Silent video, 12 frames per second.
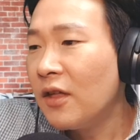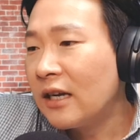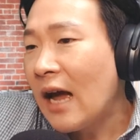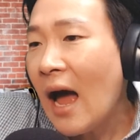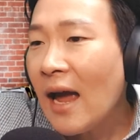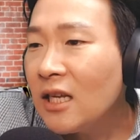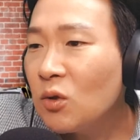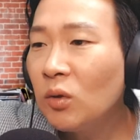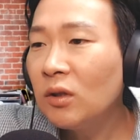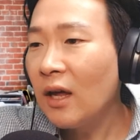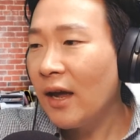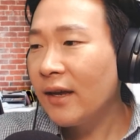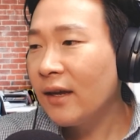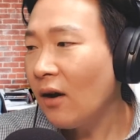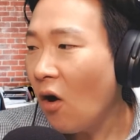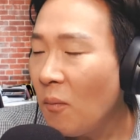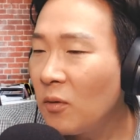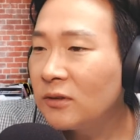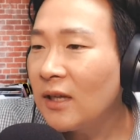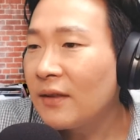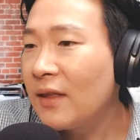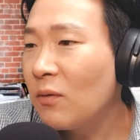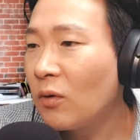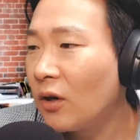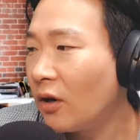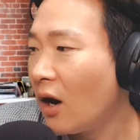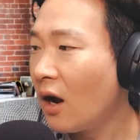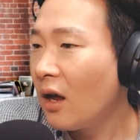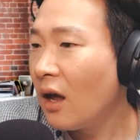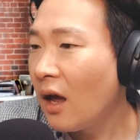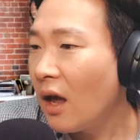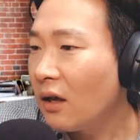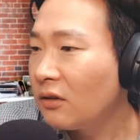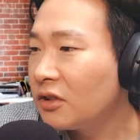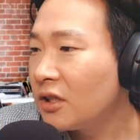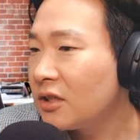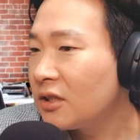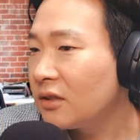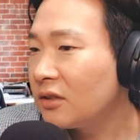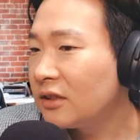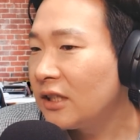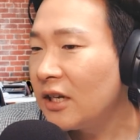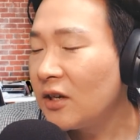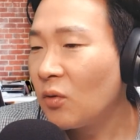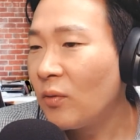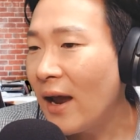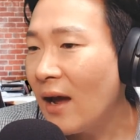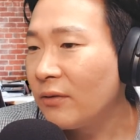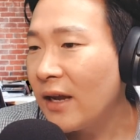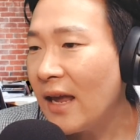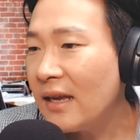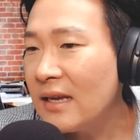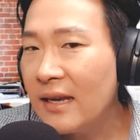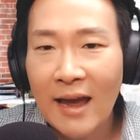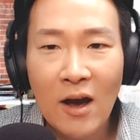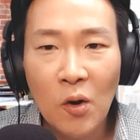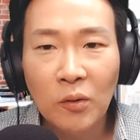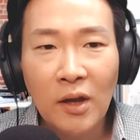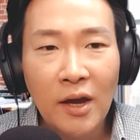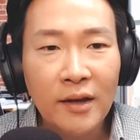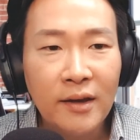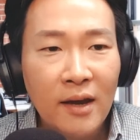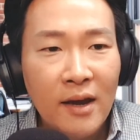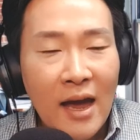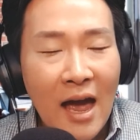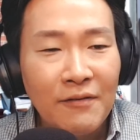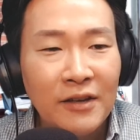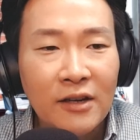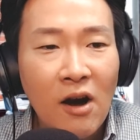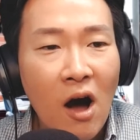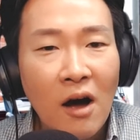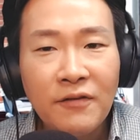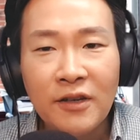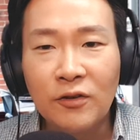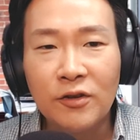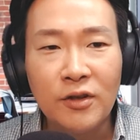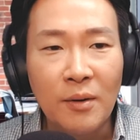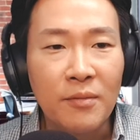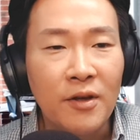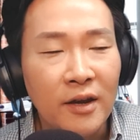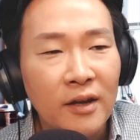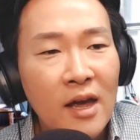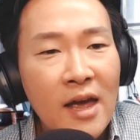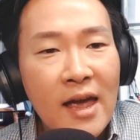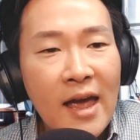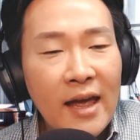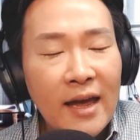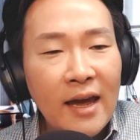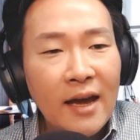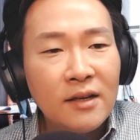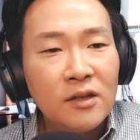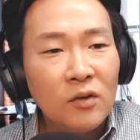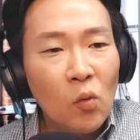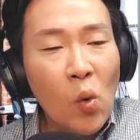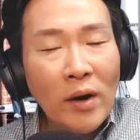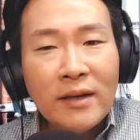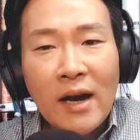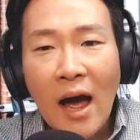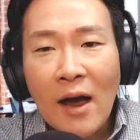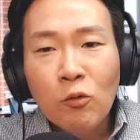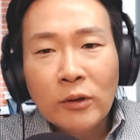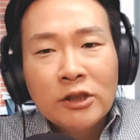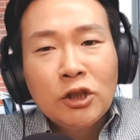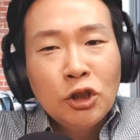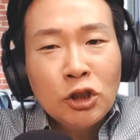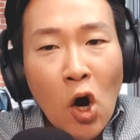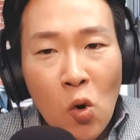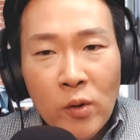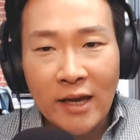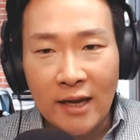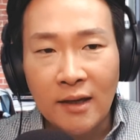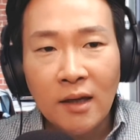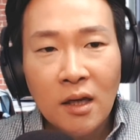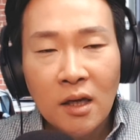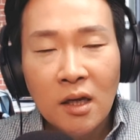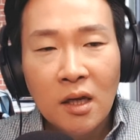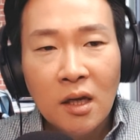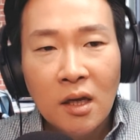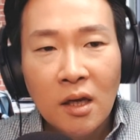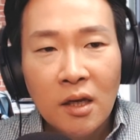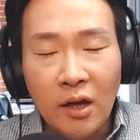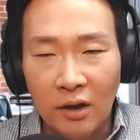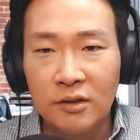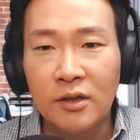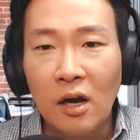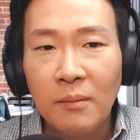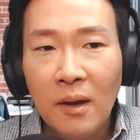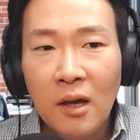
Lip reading: guys were like almost like they were just sitting around hanging out, like having coffee or something. And one guy was choking Hyunseob.